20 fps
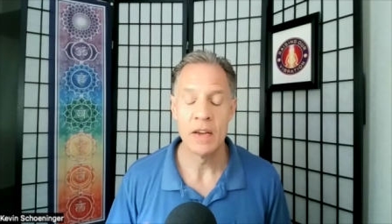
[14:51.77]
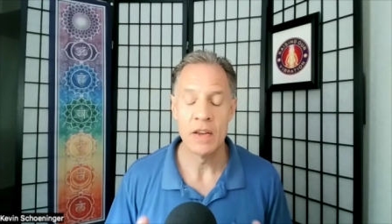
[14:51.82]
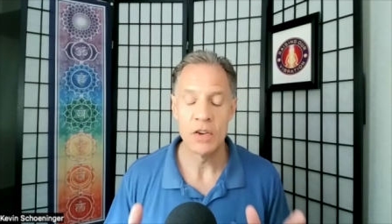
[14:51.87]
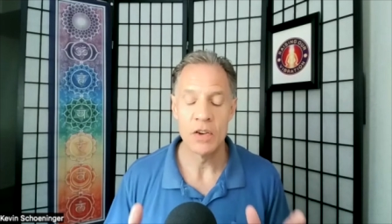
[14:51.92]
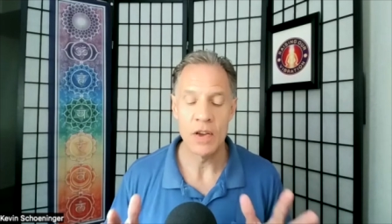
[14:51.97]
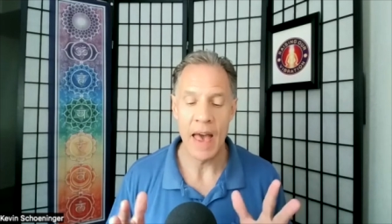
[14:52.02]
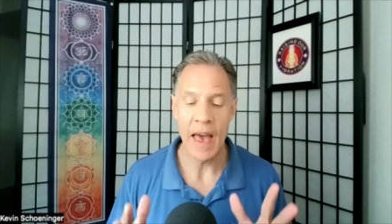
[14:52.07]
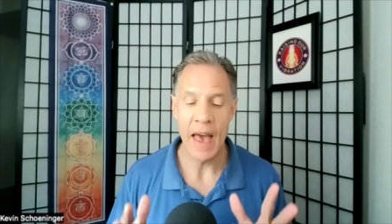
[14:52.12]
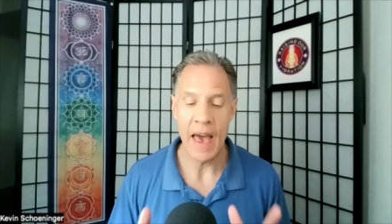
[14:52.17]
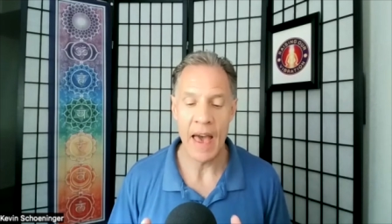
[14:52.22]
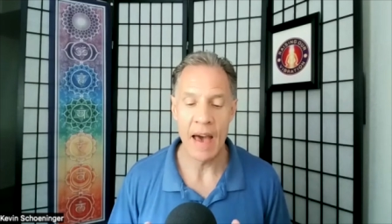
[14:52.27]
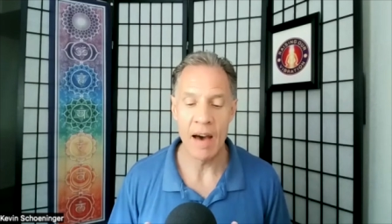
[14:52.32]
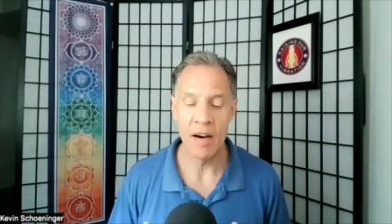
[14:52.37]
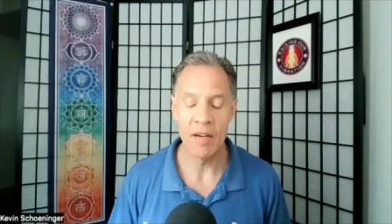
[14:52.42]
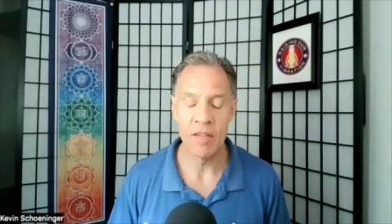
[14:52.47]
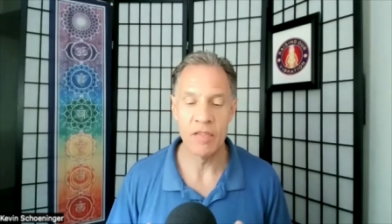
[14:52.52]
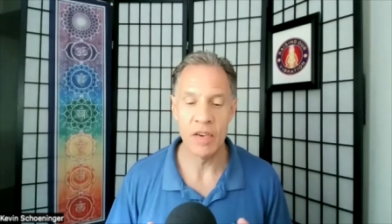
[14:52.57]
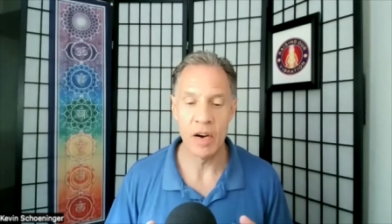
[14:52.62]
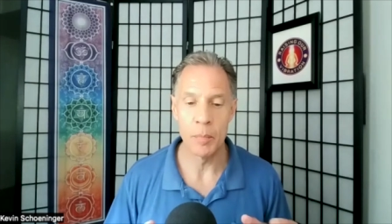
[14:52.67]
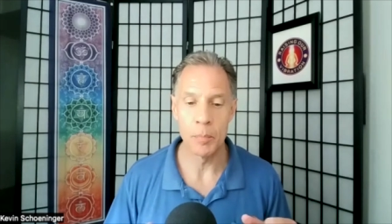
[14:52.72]
to
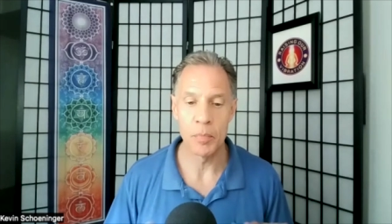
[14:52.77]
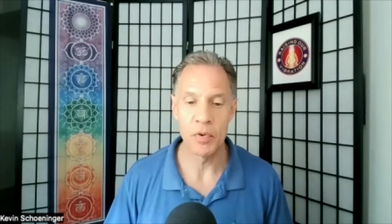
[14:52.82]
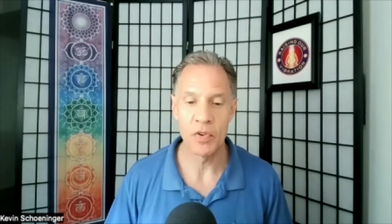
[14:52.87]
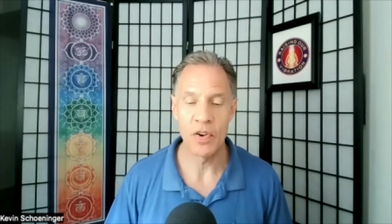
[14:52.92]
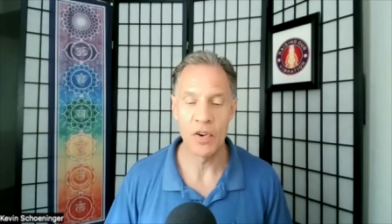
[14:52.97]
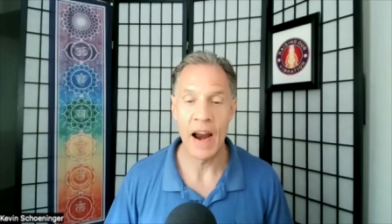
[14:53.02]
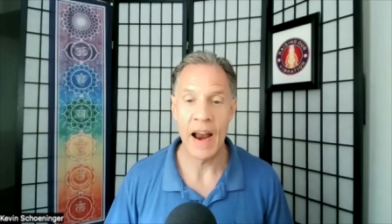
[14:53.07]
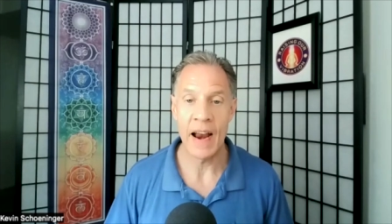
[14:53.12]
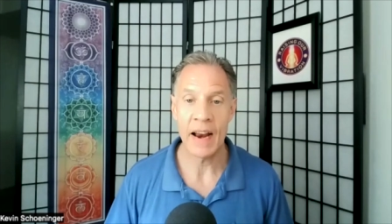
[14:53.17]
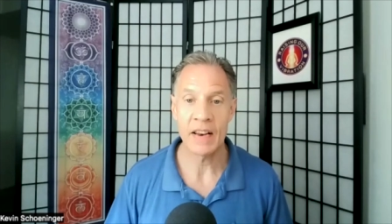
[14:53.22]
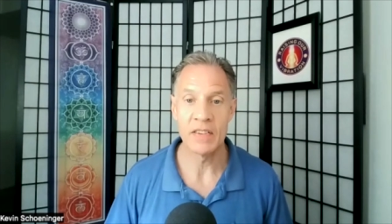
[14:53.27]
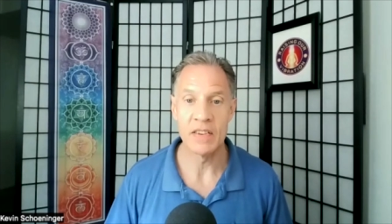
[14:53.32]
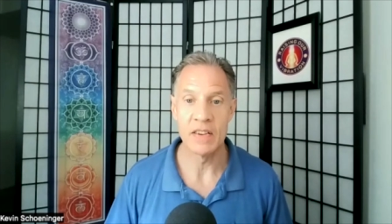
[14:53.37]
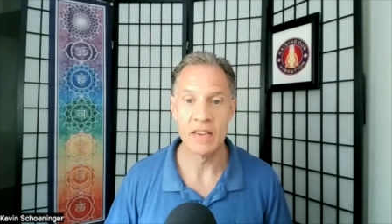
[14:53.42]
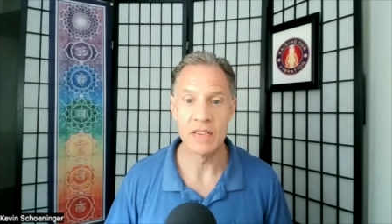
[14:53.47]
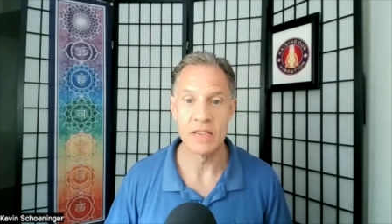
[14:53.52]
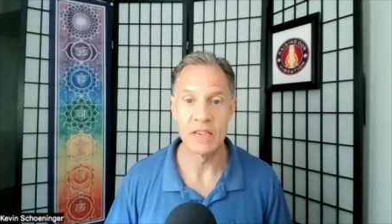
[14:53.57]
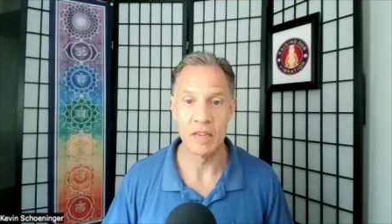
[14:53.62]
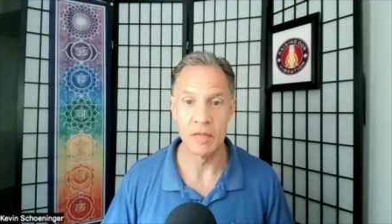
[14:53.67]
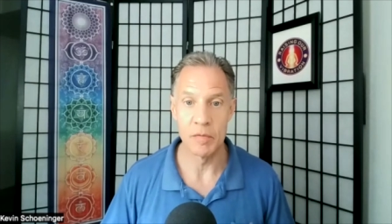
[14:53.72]
have a
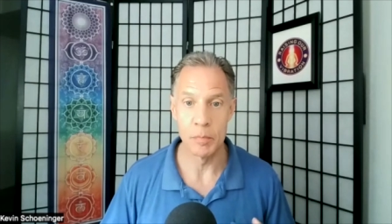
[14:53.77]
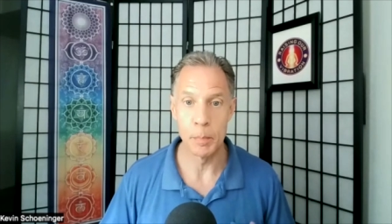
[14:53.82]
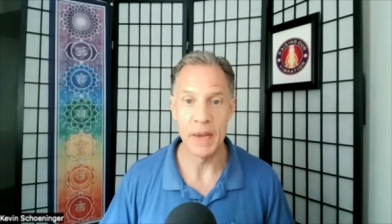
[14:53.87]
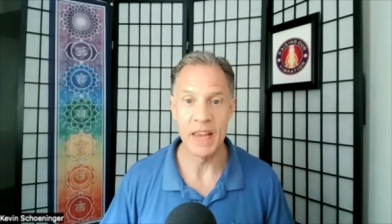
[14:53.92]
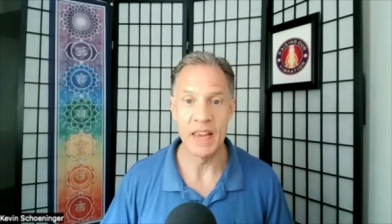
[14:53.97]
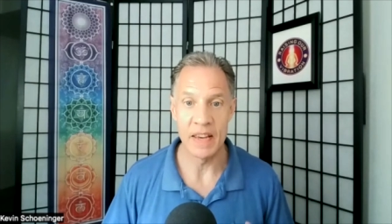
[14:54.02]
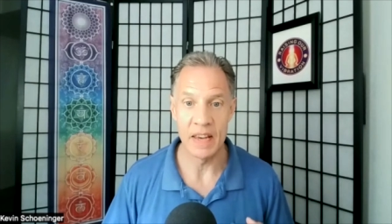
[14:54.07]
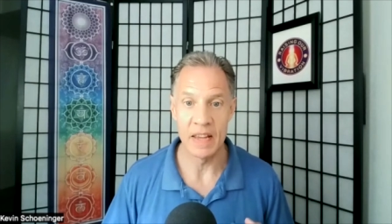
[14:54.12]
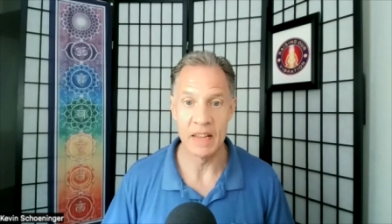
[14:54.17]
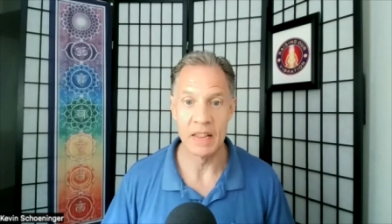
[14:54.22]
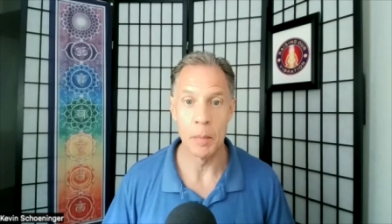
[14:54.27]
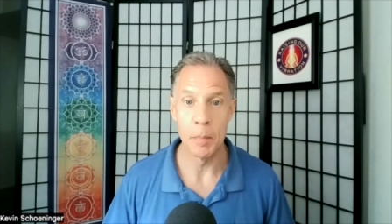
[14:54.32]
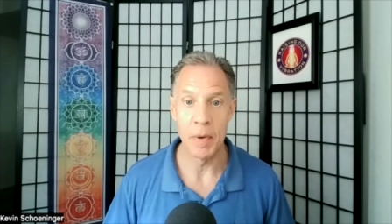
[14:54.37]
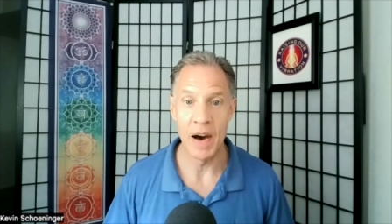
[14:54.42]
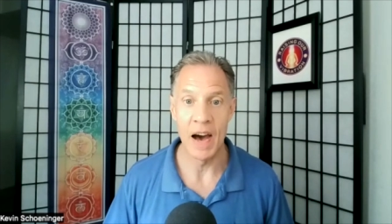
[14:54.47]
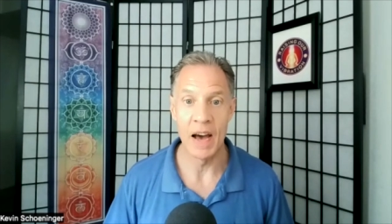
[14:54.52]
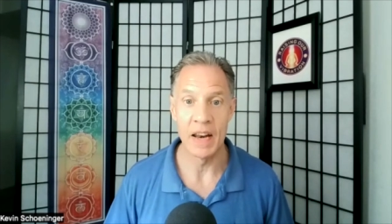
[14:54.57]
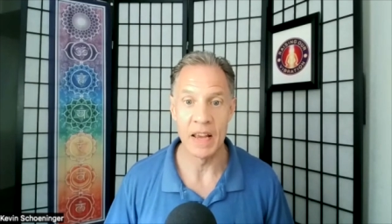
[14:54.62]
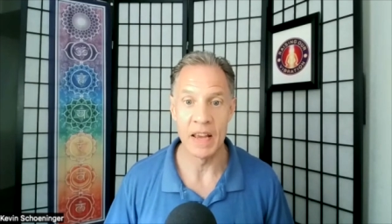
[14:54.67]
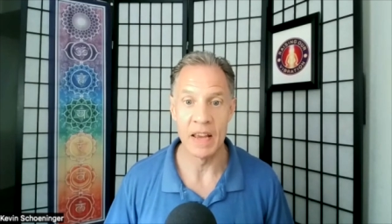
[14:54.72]
practice of being in the
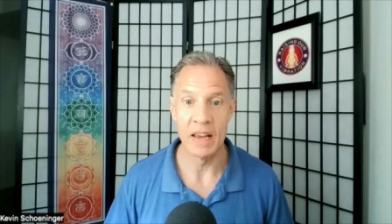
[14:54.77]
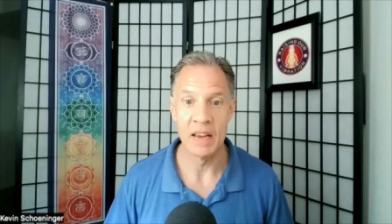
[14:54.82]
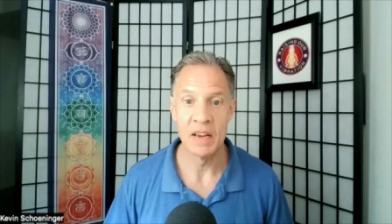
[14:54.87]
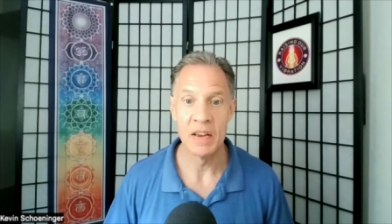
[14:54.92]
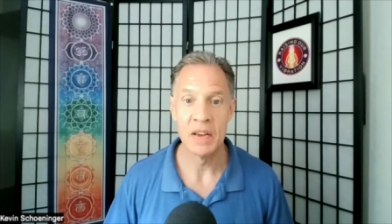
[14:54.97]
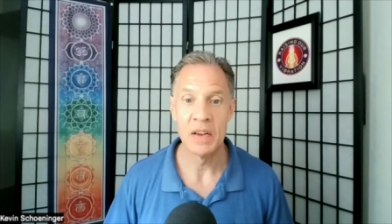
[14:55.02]
body,